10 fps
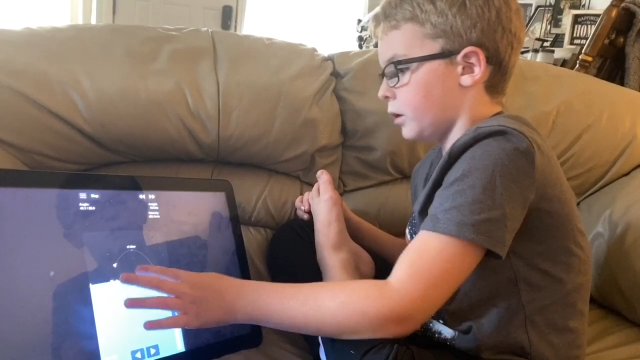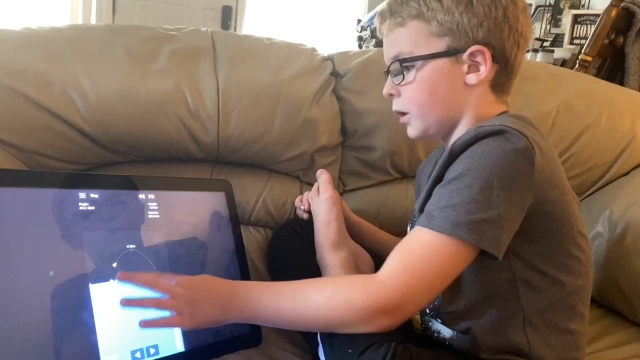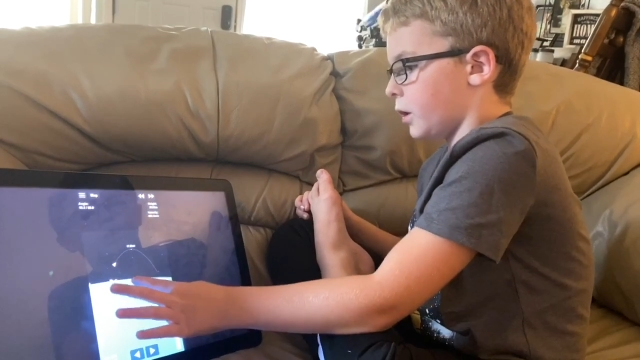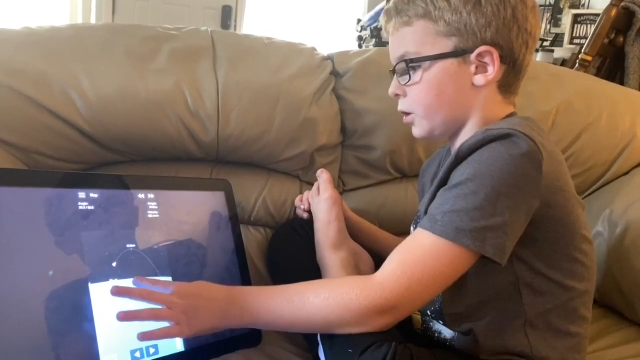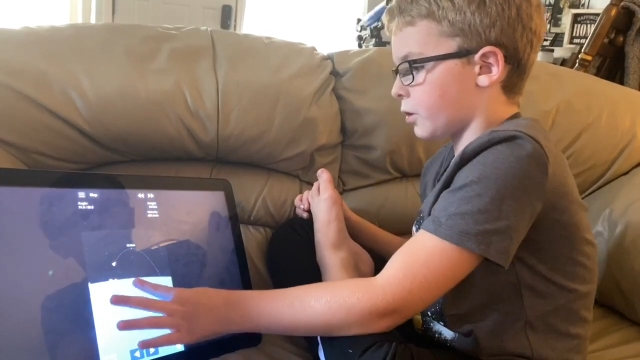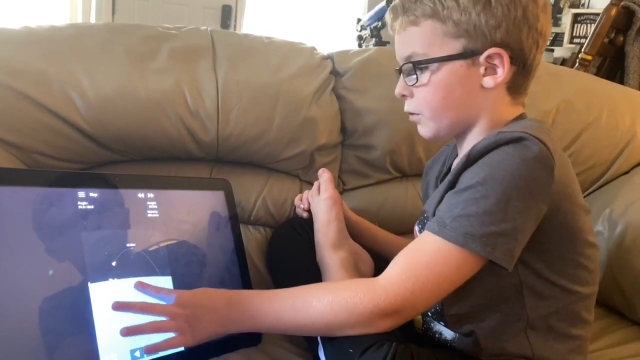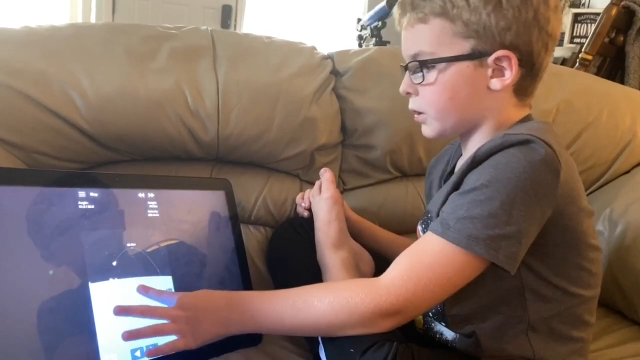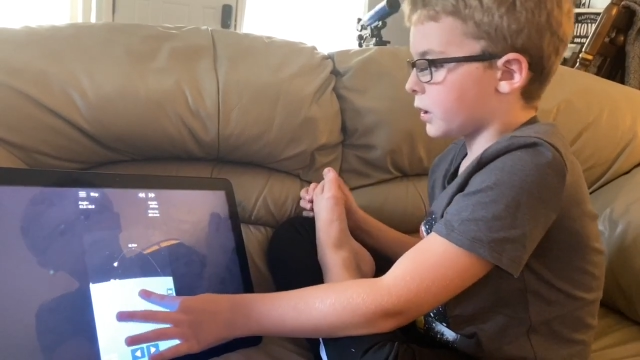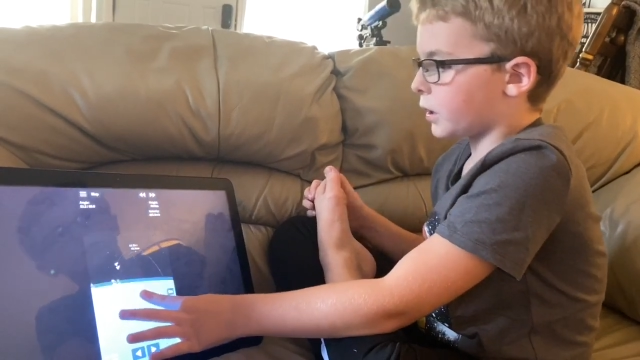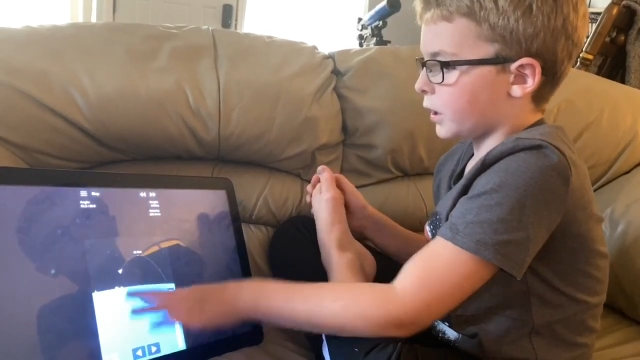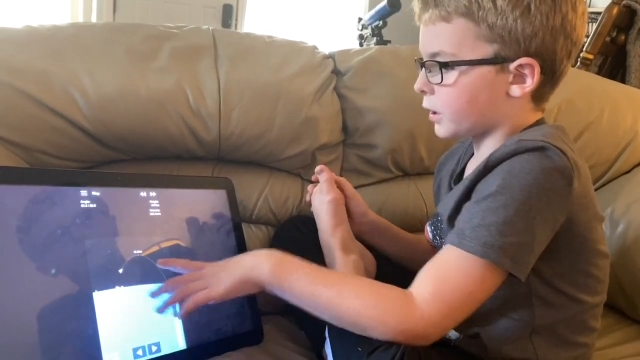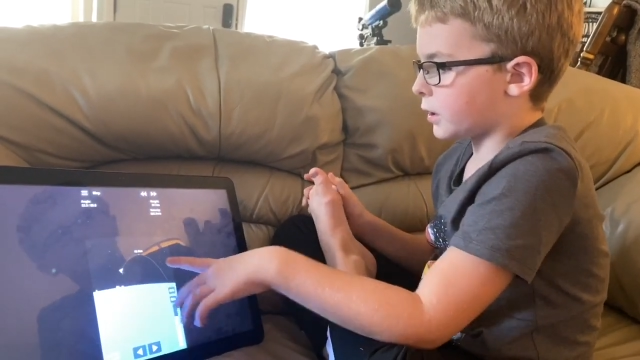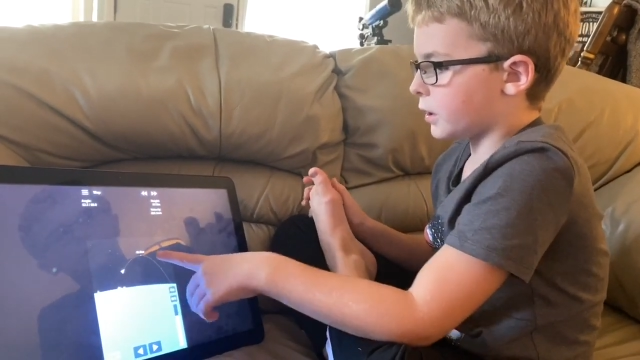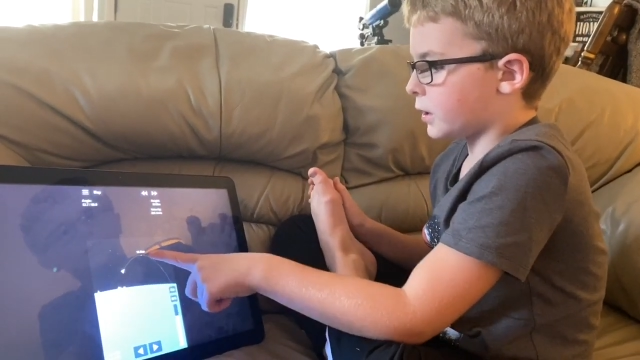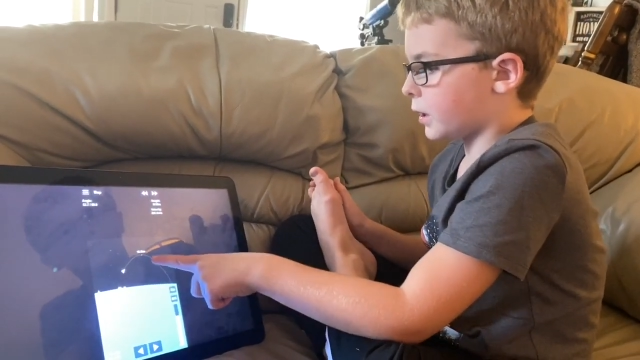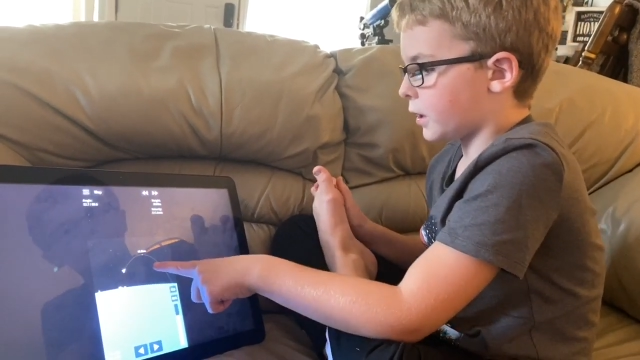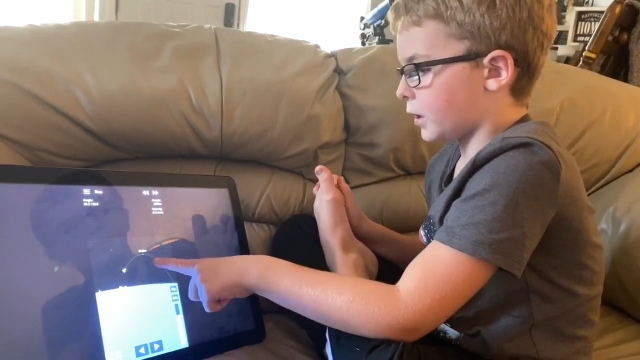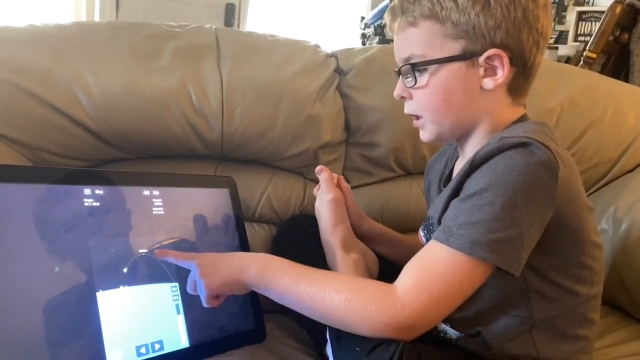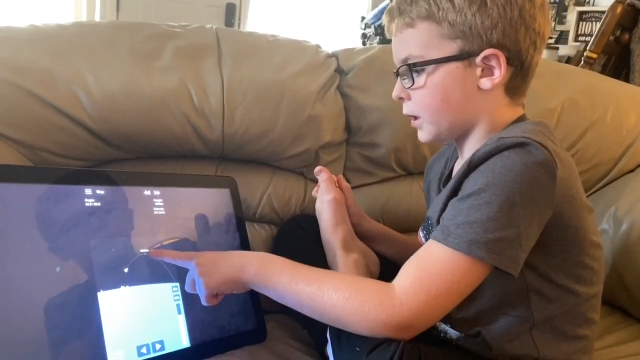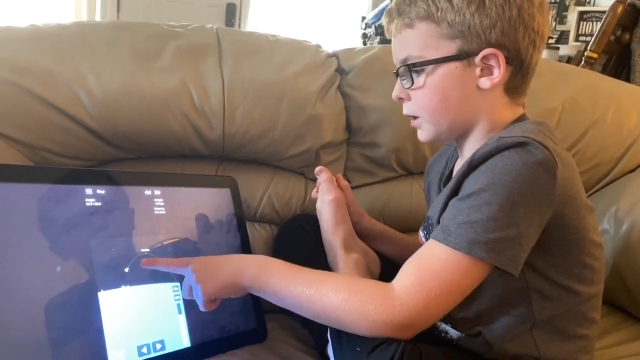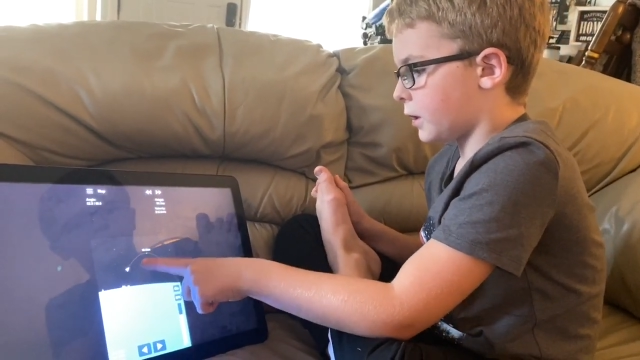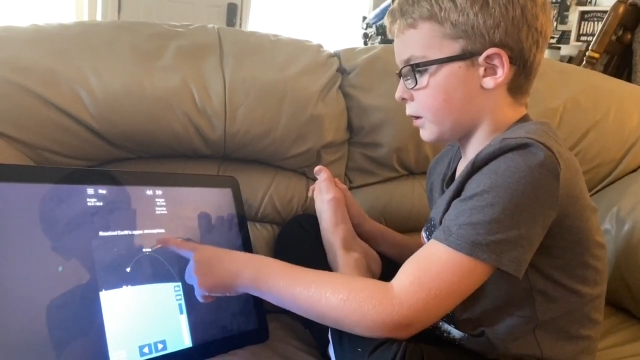And just once that exits at